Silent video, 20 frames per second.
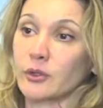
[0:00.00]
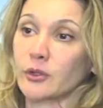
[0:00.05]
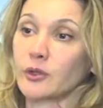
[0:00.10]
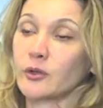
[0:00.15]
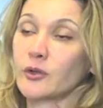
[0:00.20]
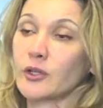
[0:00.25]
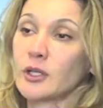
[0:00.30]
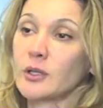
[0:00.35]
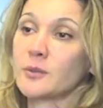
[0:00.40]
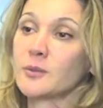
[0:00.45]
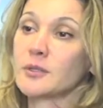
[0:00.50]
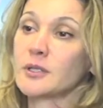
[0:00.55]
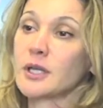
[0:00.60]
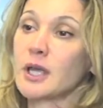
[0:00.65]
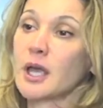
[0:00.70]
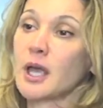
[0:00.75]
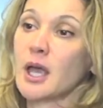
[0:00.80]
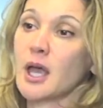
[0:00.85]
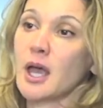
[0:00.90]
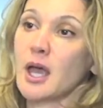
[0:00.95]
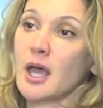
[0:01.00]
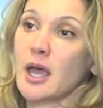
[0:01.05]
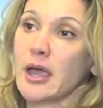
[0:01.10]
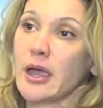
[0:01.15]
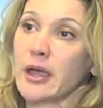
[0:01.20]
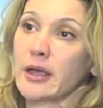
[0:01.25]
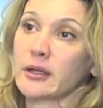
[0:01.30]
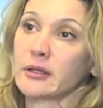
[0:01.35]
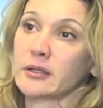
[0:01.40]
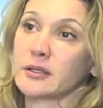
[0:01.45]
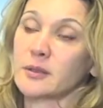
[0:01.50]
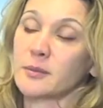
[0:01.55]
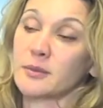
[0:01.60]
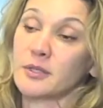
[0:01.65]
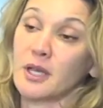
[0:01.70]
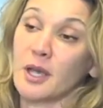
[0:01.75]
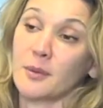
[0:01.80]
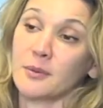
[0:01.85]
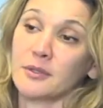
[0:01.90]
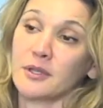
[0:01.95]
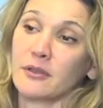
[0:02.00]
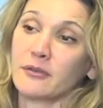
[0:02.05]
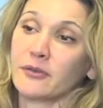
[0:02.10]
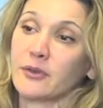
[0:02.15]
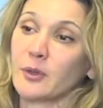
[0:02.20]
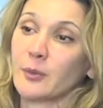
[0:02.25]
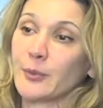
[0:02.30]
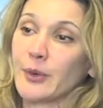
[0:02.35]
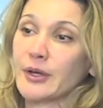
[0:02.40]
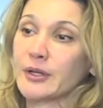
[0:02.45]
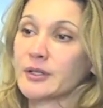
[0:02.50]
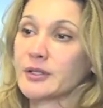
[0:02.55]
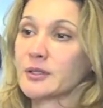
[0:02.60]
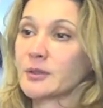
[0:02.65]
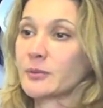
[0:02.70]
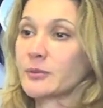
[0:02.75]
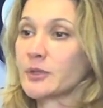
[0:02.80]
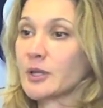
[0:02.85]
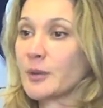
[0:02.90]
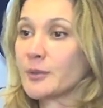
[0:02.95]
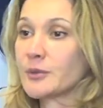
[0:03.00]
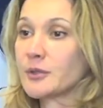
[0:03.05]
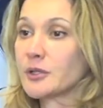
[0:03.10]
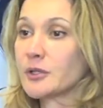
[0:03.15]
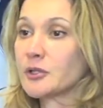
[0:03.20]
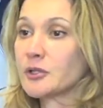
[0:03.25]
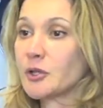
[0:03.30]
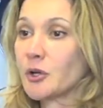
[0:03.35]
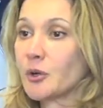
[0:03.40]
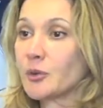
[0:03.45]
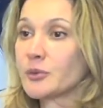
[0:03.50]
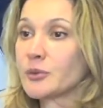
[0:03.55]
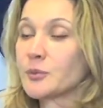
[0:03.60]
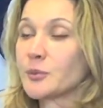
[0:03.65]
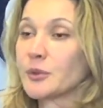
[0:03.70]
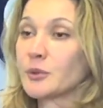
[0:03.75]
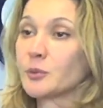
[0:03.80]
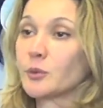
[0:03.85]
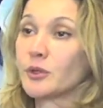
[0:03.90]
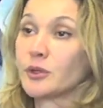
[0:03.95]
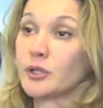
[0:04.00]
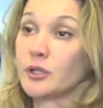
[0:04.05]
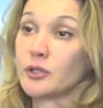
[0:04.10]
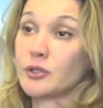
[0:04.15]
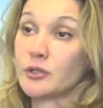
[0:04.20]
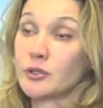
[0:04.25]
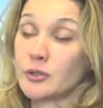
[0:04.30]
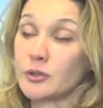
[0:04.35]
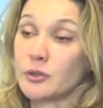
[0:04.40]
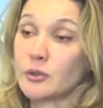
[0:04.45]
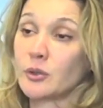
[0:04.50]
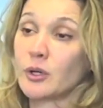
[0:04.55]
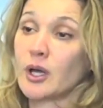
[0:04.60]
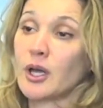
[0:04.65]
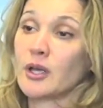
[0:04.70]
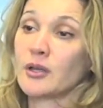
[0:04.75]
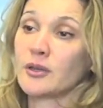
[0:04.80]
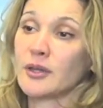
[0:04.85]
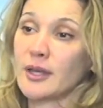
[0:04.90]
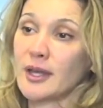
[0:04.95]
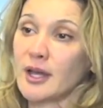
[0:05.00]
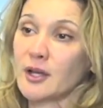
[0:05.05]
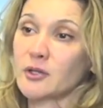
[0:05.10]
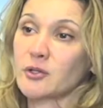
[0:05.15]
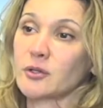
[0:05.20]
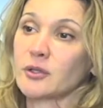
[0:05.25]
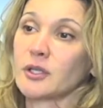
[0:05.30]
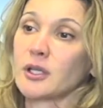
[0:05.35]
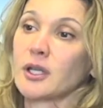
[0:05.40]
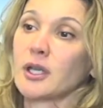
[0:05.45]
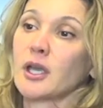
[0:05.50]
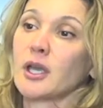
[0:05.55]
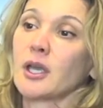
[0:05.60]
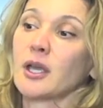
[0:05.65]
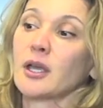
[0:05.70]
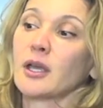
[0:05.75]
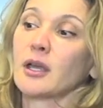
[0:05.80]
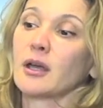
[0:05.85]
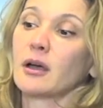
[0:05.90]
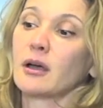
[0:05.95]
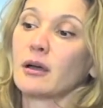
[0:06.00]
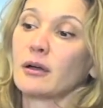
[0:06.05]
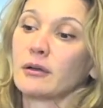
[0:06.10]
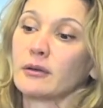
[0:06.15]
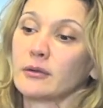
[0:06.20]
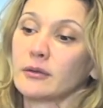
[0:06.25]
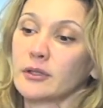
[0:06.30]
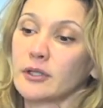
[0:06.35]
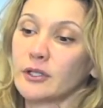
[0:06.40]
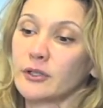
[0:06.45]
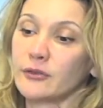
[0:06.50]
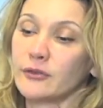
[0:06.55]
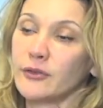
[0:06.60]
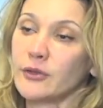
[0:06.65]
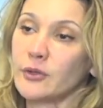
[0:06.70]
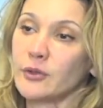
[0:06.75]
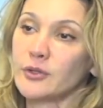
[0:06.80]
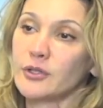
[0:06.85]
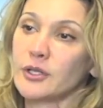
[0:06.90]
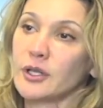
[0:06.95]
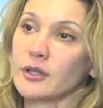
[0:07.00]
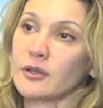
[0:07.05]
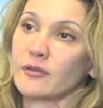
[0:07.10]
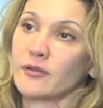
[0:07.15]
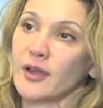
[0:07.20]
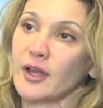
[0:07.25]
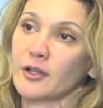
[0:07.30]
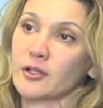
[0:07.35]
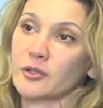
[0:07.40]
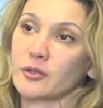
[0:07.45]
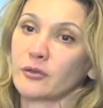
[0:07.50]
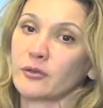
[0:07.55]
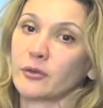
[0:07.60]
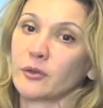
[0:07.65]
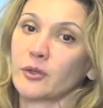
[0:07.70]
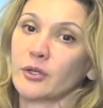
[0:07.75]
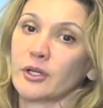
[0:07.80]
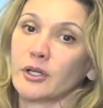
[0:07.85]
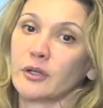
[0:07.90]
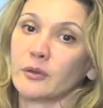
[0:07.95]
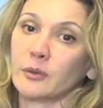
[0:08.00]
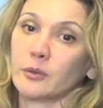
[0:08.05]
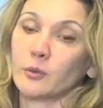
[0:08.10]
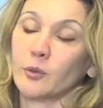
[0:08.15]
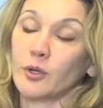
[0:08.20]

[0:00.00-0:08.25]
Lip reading: the creams, and sometimes they feel better, sometimes they don't, but what they do, they actually confusing the vaginal flora even